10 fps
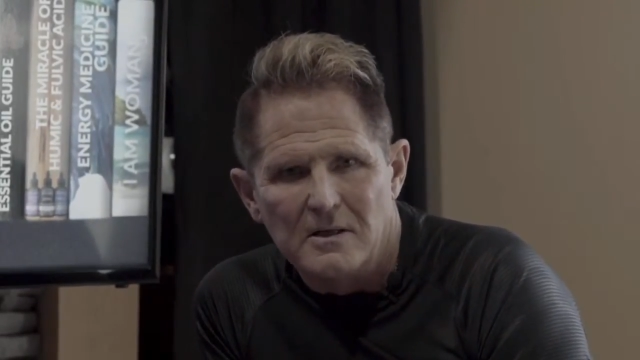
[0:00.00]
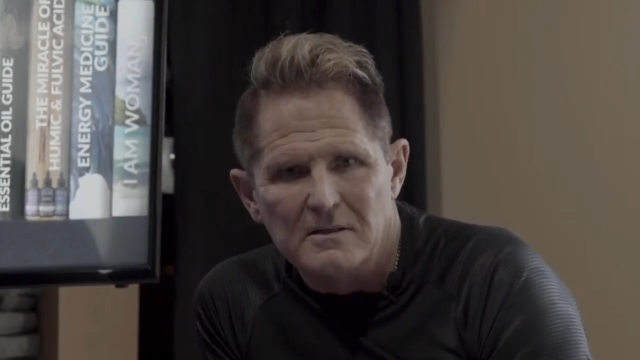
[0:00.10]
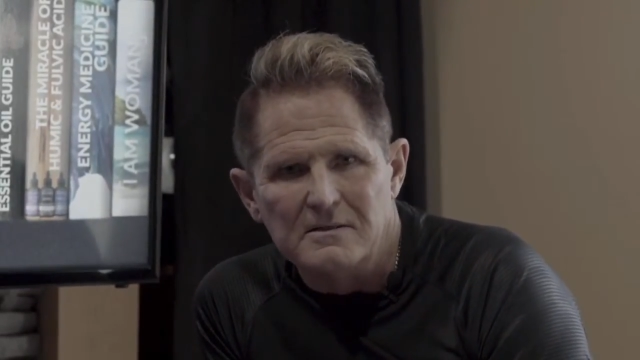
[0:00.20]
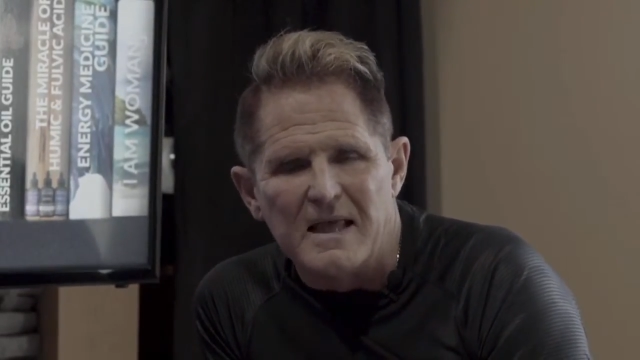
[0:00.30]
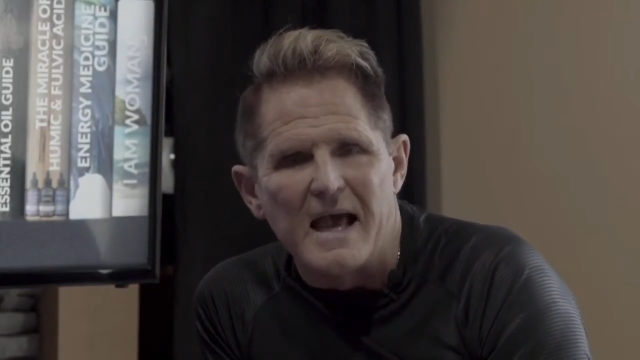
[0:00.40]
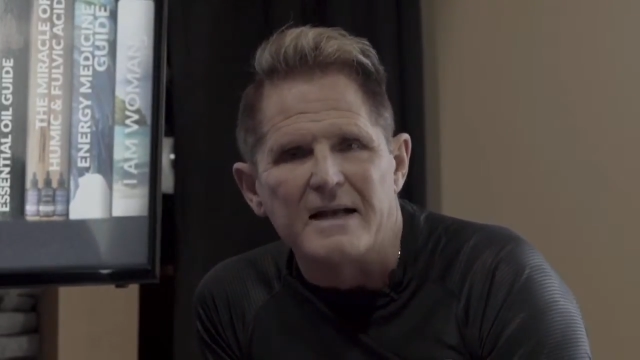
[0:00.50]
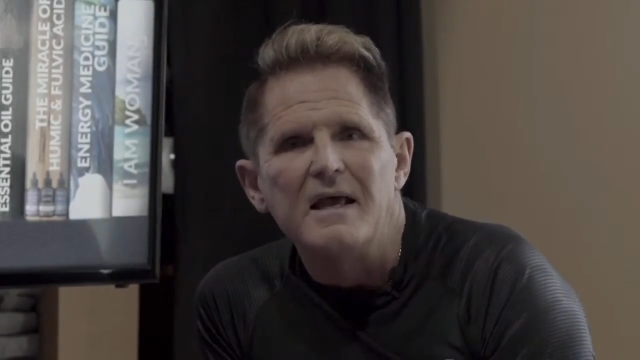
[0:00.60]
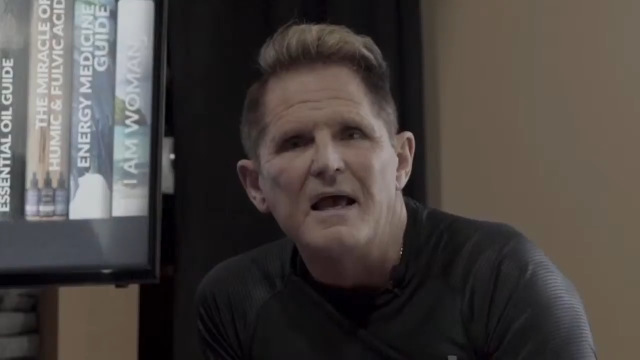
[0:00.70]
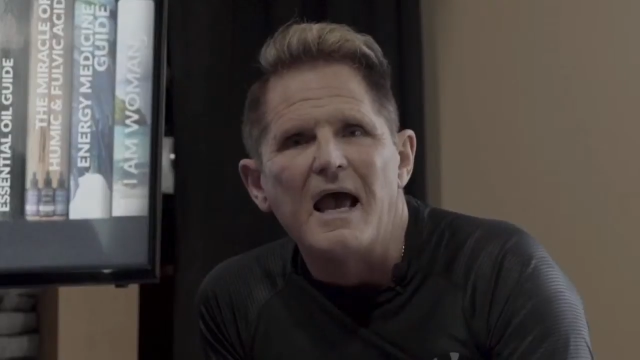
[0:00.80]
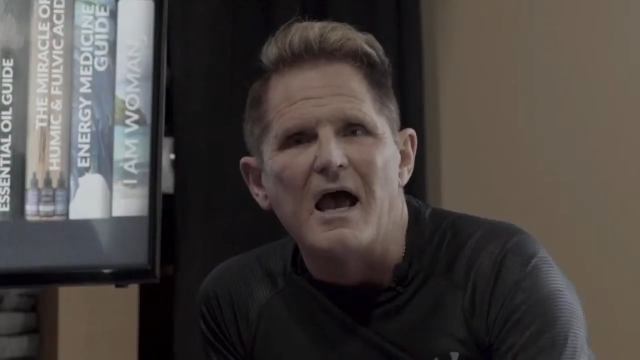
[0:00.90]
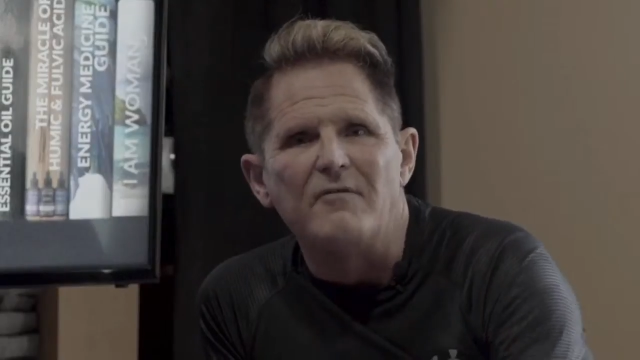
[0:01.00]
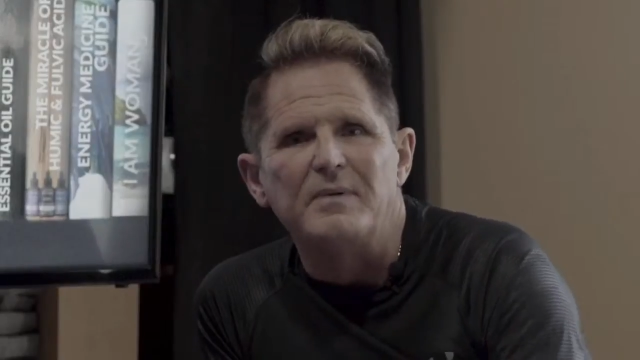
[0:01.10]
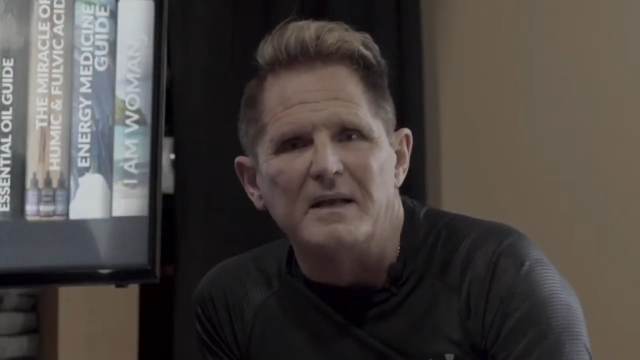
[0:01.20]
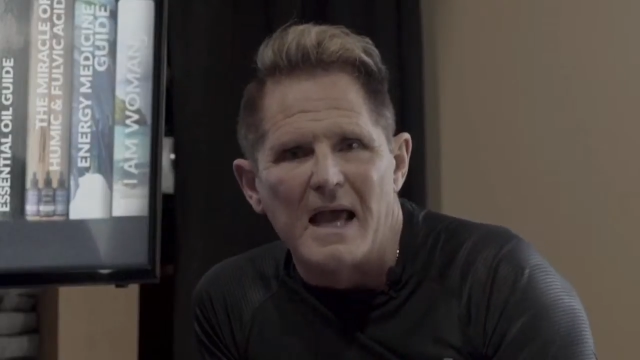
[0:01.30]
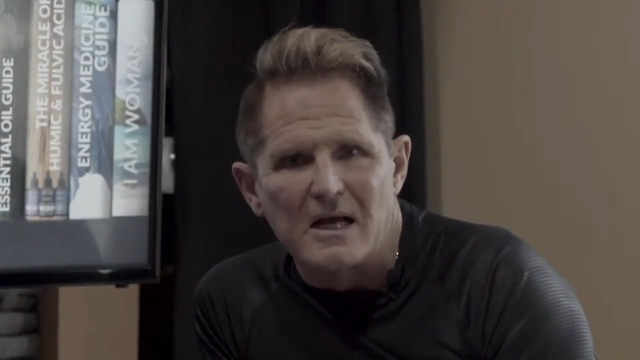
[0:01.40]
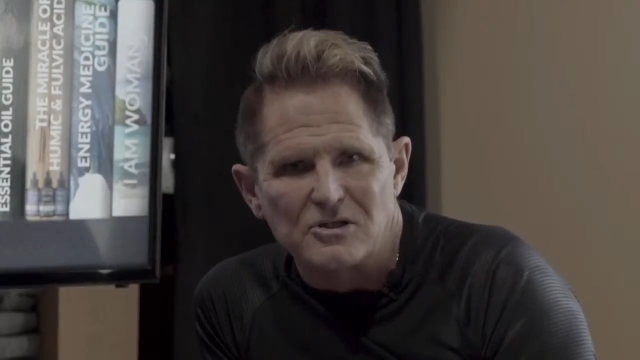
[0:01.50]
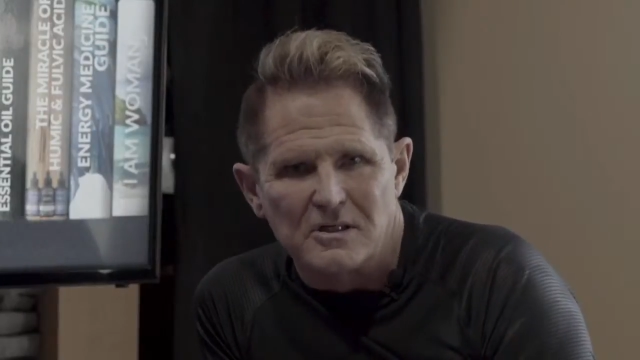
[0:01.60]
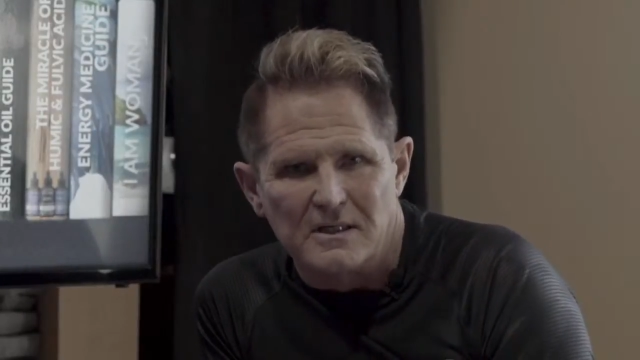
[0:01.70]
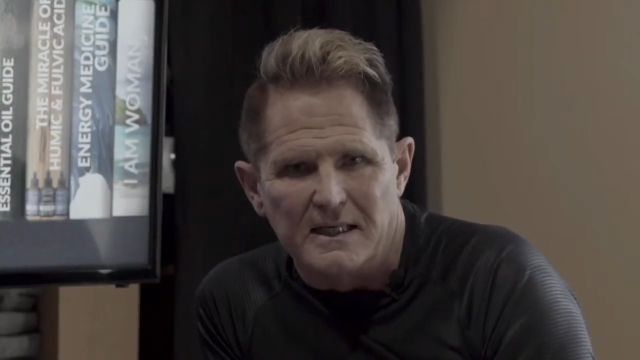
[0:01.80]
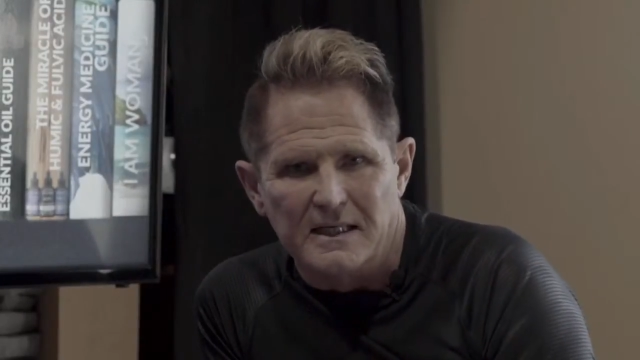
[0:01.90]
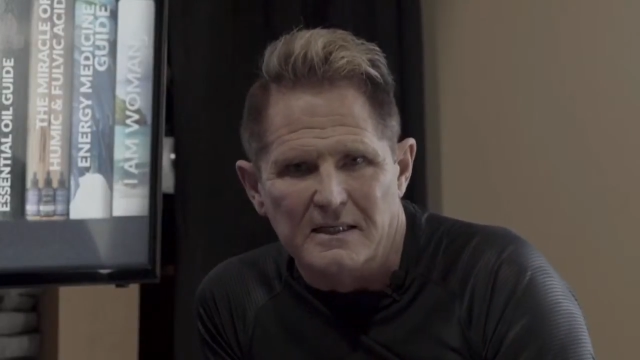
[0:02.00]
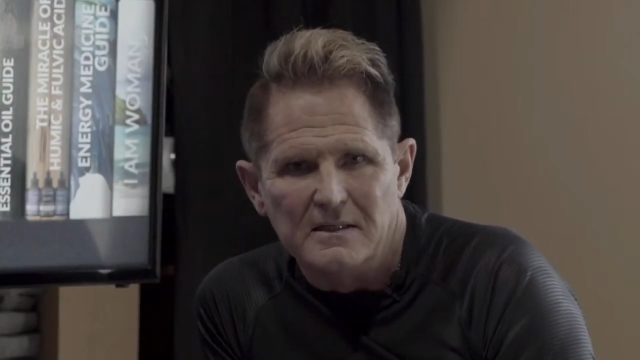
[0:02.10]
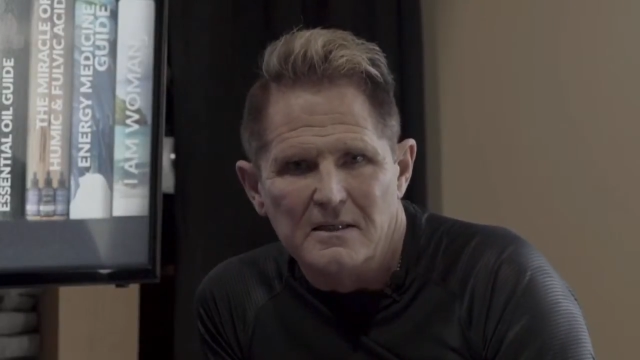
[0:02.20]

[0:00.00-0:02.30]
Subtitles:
that have been actually